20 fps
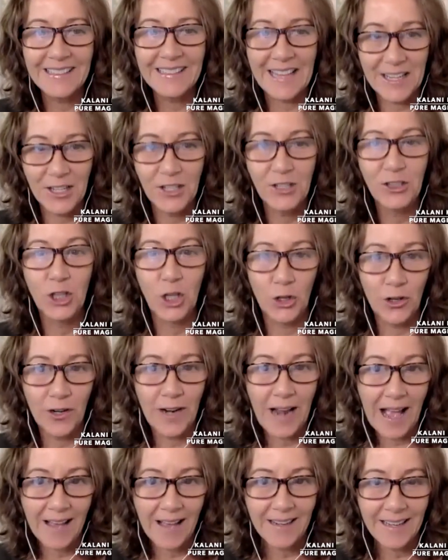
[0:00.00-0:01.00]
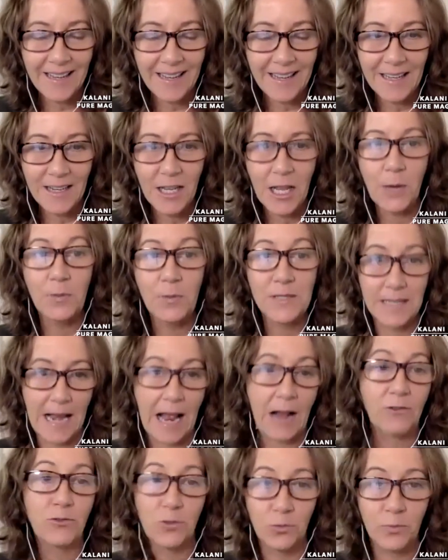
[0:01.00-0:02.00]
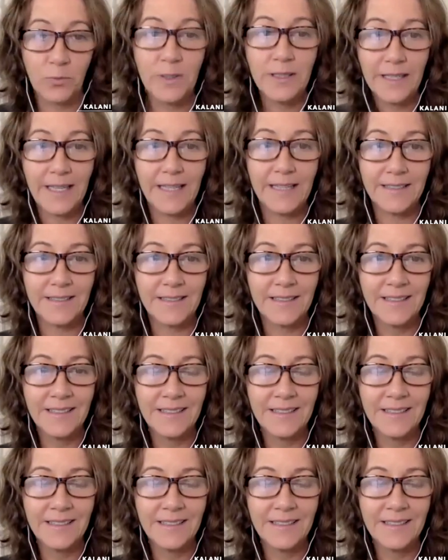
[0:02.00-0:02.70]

like you learn how to hit. It was an actual real hit.